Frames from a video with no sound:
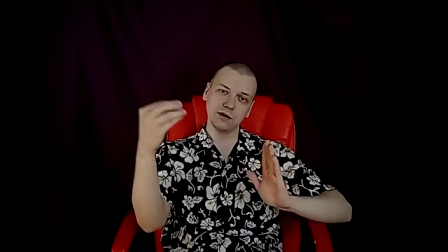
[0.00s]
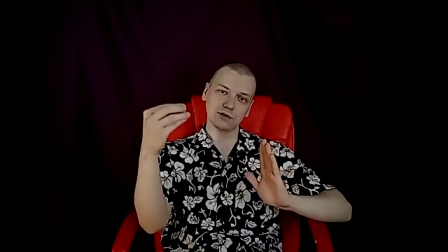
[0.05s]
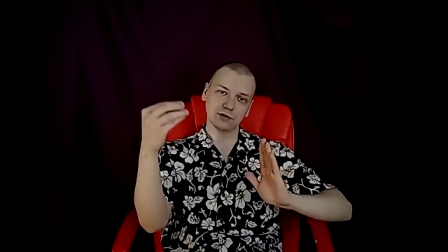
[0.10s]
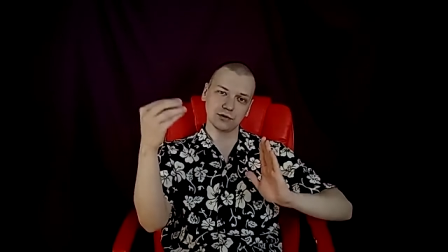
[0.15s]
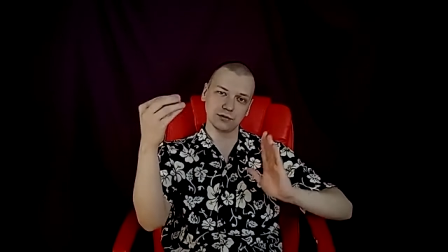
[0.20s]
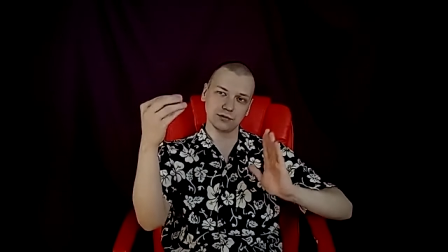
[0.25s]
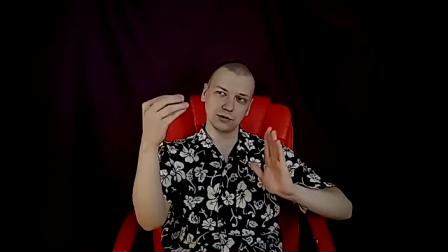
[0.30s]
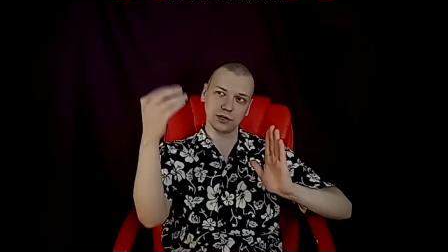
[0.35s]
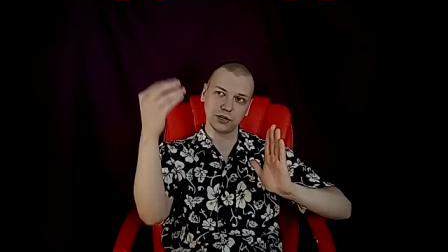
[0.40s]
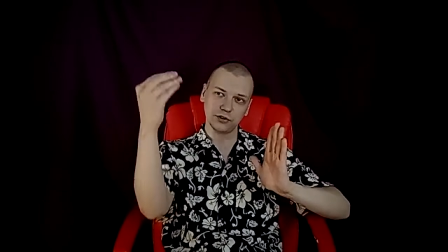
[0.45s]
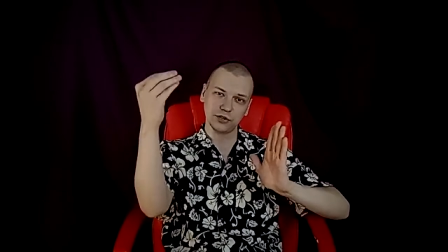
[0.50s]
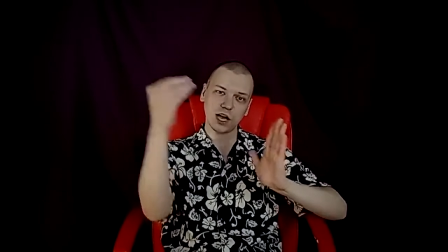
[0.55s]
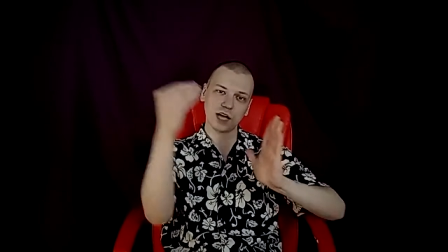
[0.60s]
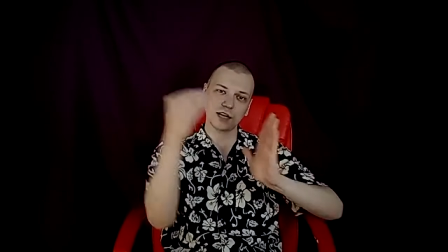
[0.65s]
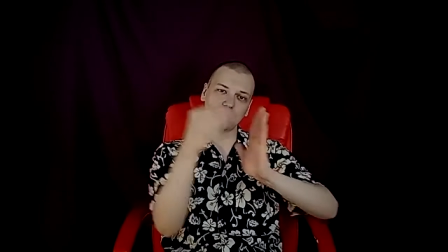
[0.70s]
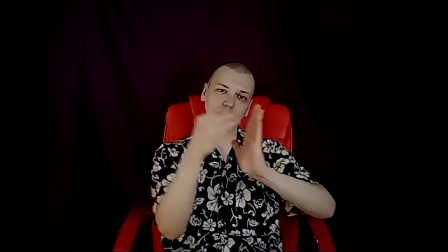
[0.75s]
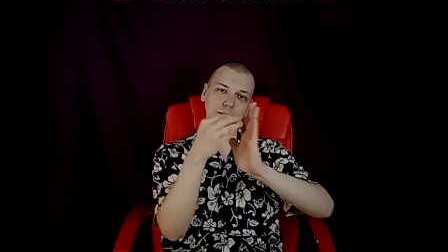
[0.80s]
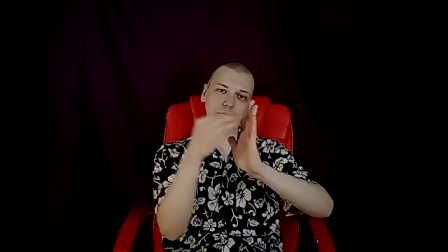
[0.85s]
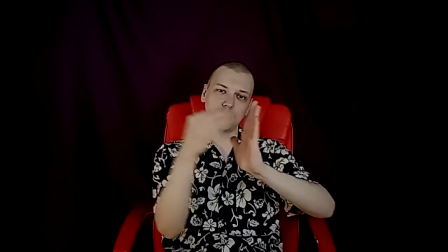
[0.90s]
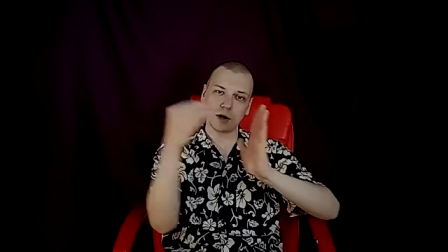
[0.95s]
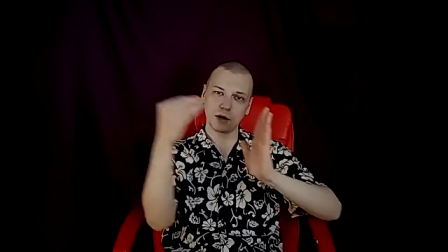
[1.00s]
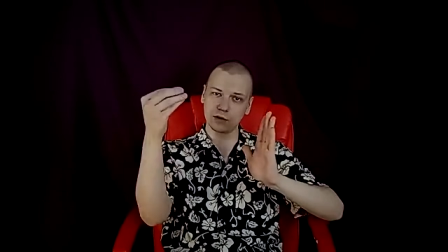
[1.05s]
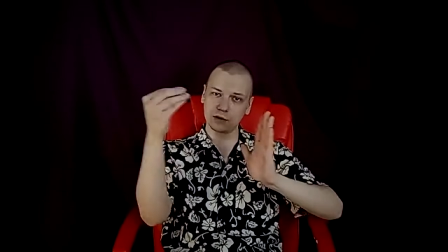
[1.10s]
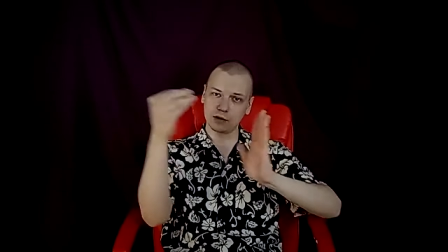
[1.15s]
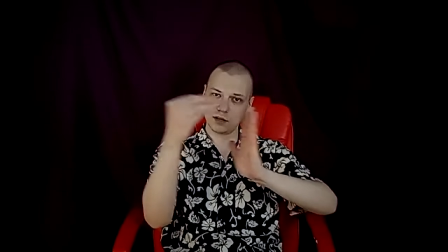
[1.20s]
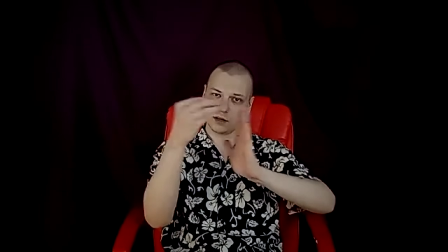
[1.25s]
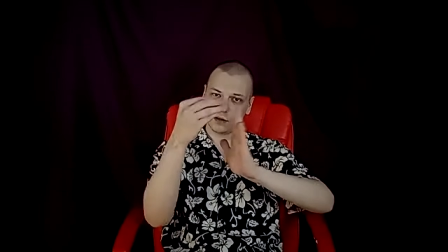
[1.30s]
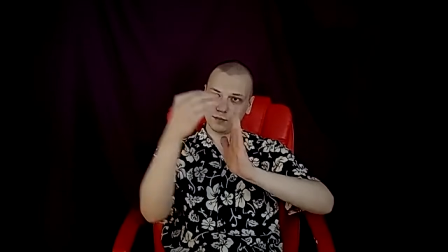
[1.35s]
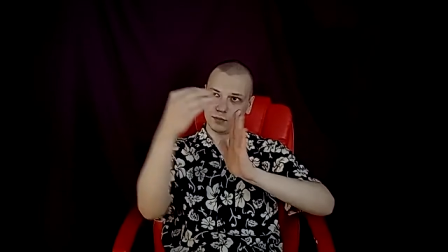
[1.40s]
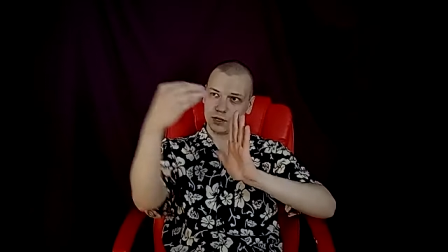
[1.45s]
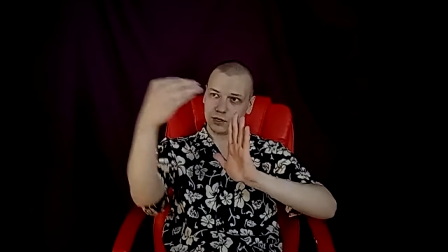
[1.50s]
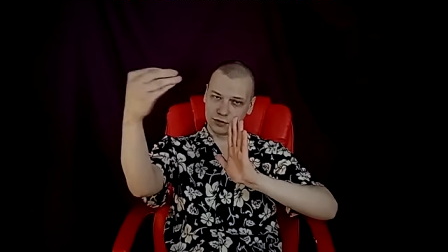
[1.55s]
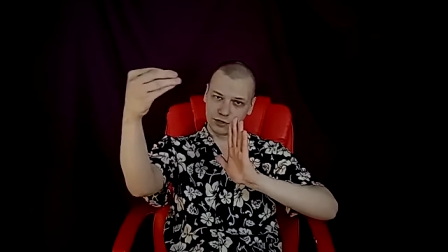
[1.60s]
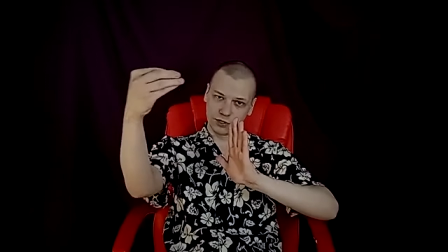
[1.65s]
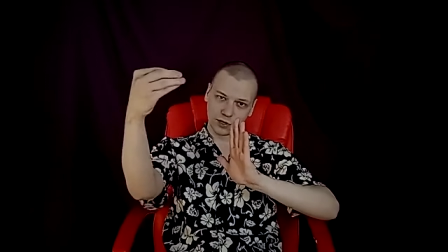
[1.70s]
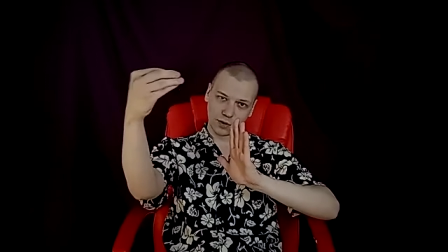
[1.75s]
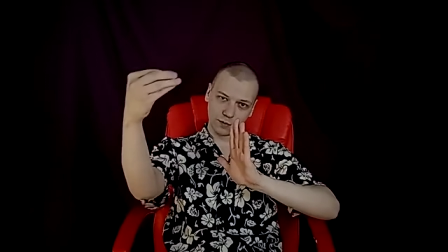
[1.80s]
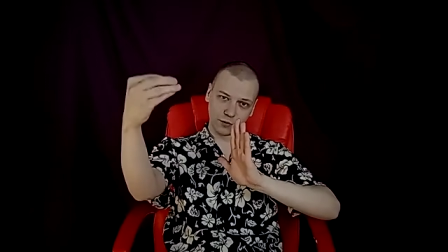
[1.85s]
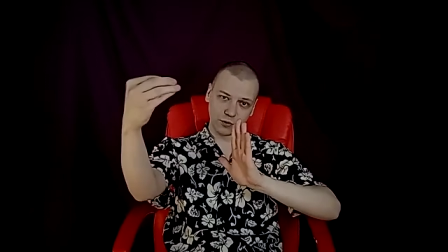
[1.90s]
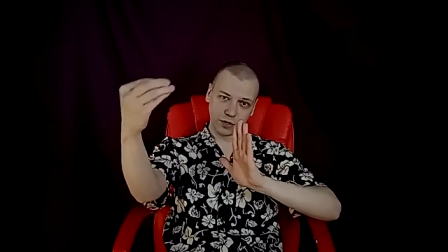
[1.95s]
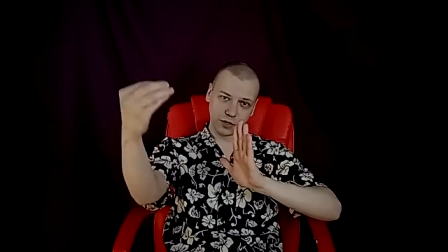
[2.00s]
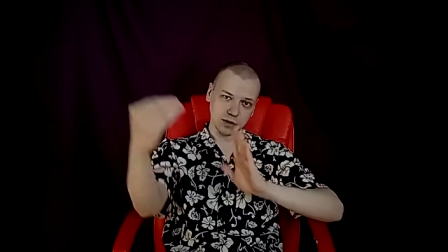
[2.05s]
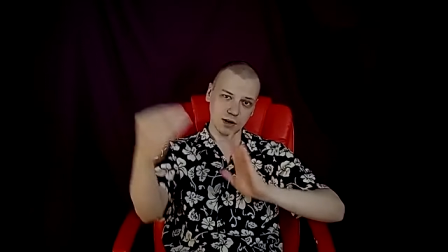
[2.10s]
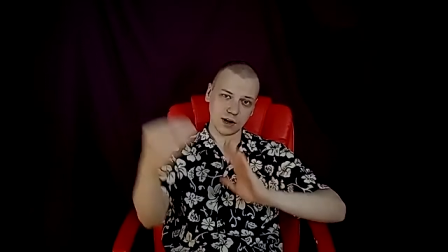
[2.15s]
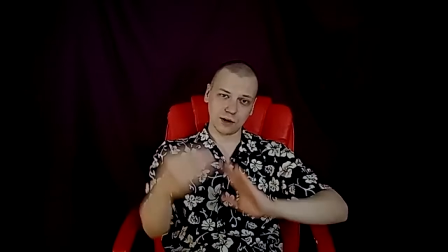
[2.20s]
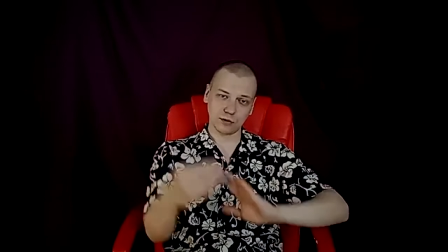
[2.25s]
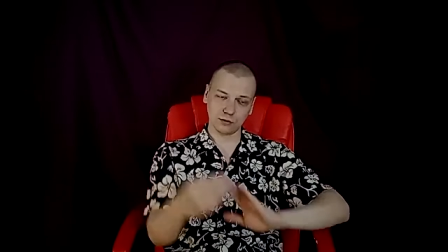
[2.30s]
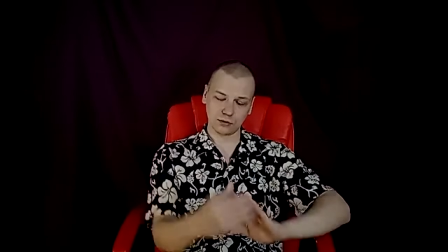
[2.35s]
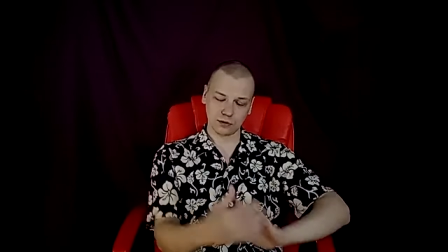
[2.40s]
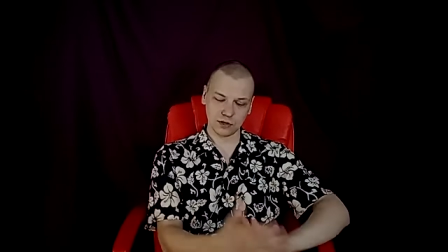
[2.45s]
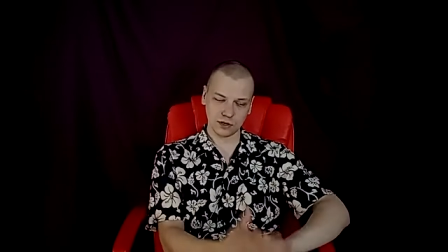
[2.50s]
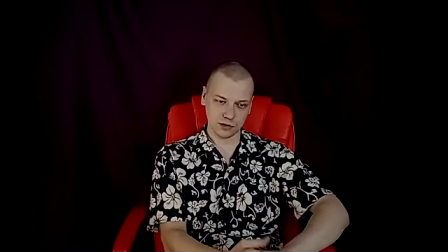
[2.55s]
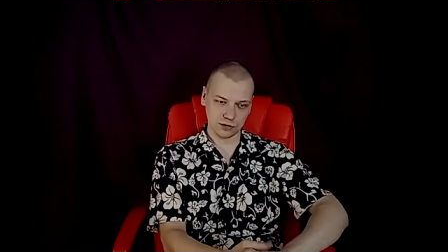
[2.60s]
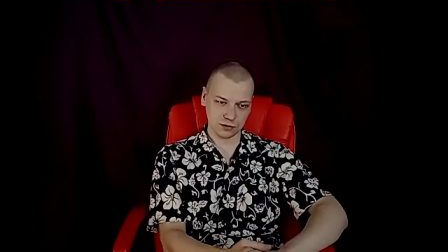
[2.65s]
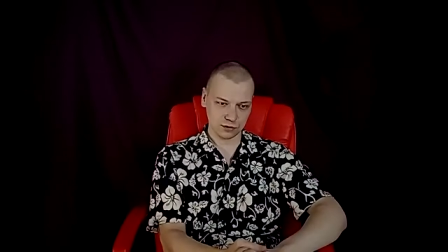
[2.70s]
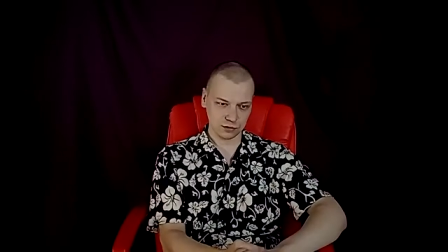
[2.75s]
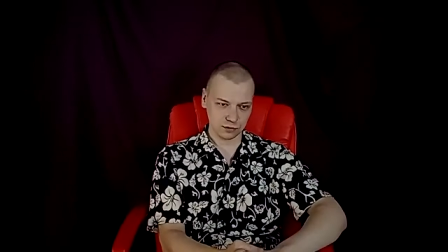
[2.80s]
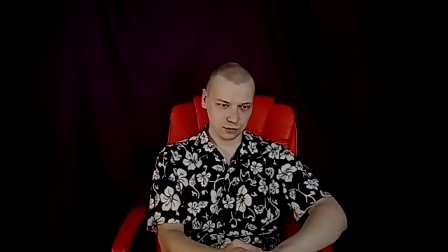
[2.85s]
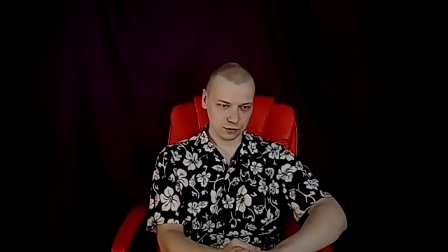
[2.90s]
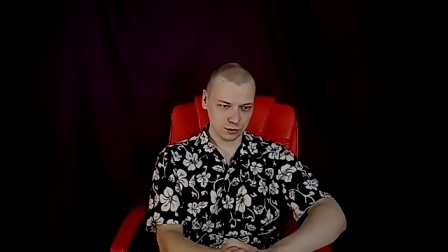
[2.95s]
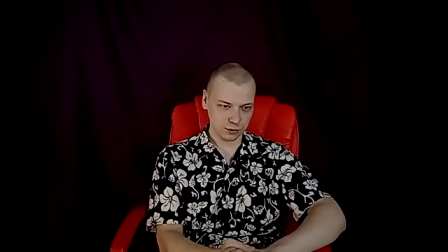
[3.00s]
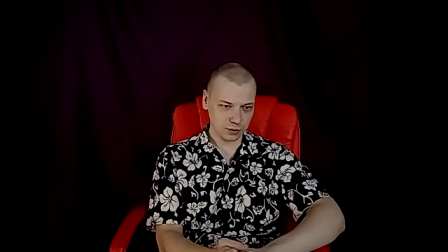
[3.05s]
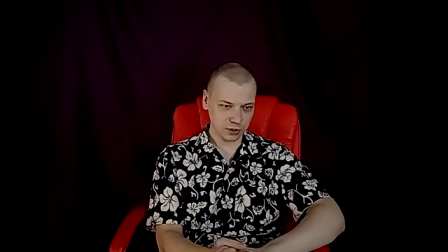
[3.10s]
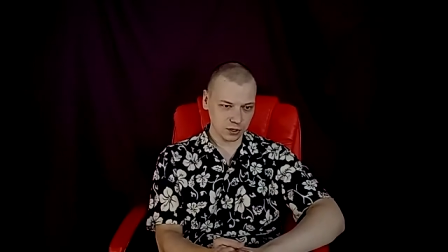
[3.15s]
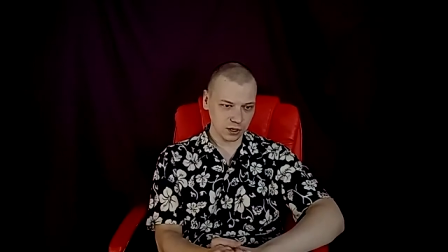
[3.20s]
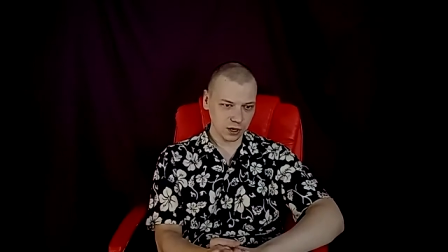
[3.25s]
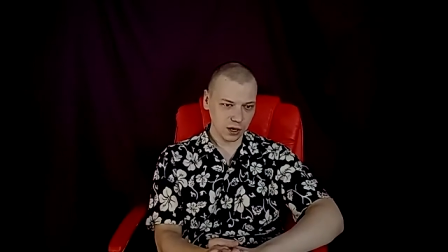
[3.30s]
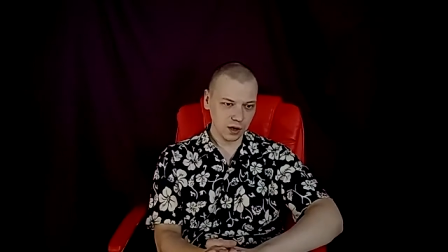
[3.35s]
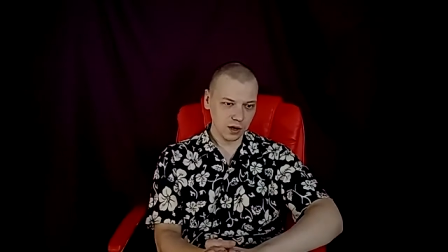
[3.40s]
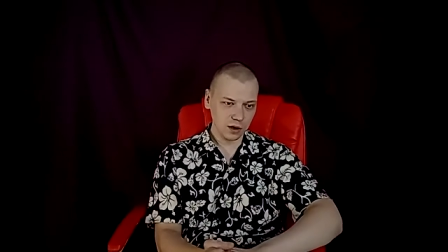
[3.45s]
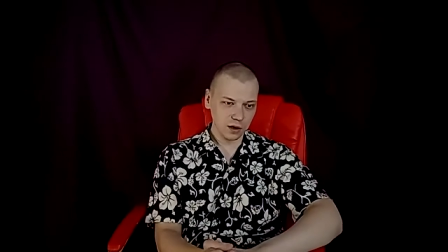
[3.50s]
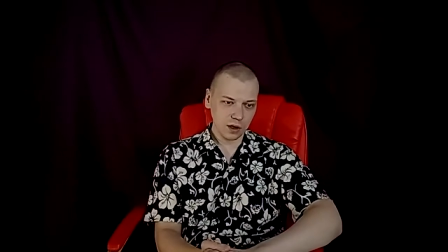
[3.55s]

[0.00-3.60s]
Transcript: So they're not among them, they're somewhere out there, so to speak.